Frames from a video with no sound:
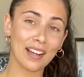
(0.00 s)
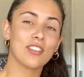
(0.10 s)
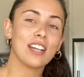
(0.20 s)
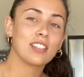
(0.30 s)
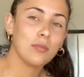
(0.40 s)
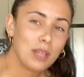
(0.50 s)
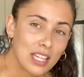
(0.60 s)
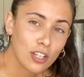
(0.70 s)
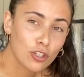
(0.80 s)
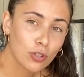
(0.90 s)
So that's gonna mean
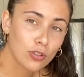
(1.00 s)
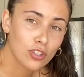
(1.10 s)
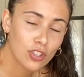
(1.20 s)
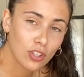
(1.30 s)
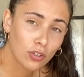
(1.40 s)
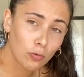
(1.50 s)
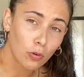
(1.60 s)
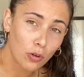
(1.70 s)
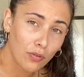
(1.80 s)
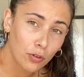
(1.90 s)
that your shoulders are gonna
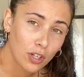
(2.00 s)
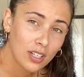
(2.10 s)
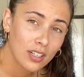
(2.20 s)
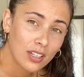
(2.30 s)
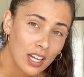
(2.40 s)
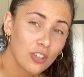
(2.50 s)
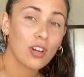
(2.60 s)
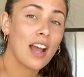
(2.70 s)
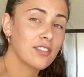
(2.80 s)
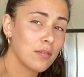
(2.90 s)
roll forward and you're
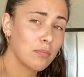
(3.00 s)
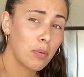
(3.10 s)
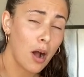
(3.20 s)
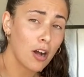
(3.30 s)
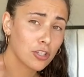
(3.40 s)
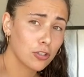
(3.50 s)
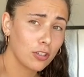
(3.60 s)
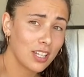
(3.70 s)
gonna have some postural